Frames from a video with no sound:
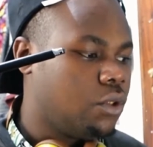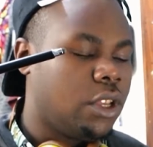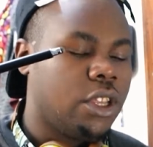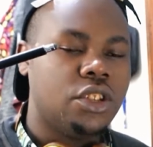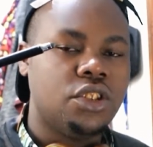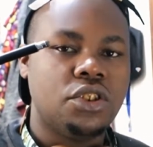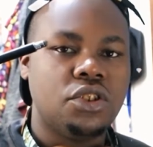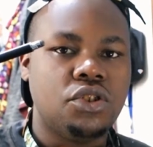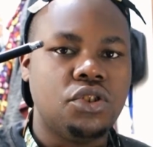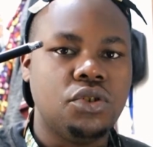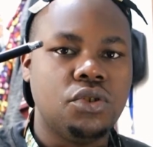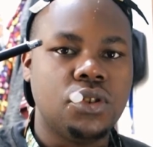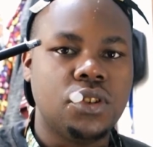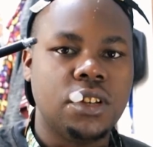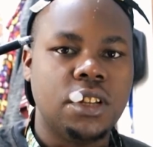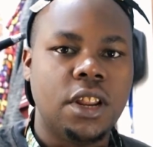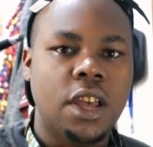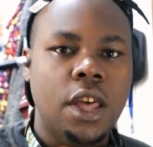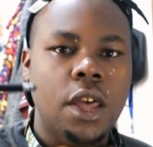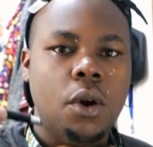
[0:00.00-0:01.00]
You can just use
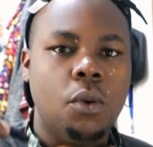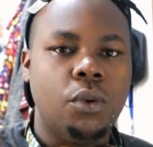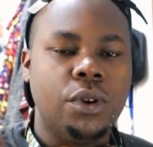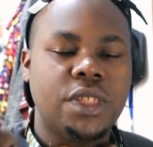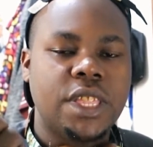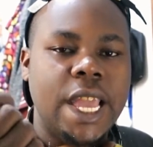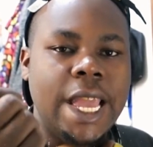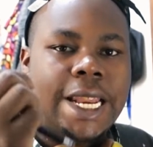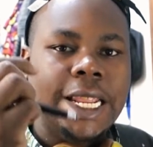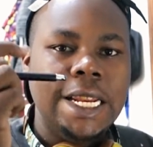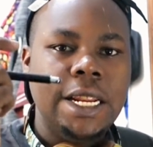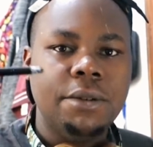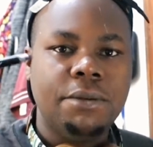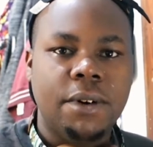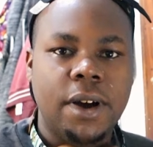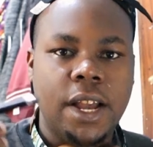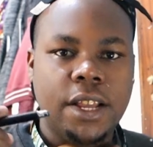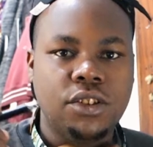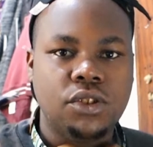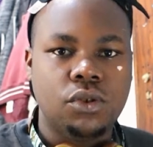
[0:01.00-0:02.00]
it with any
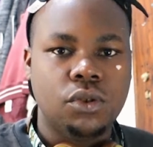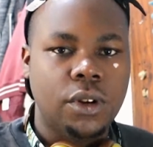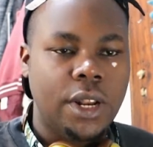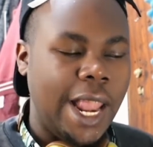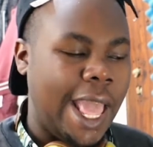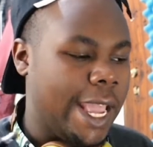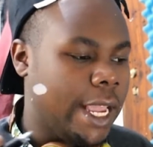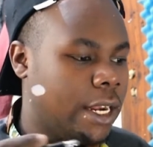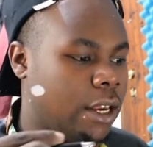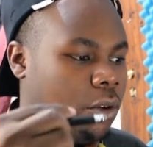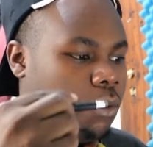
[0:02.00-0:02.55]
device you'd like.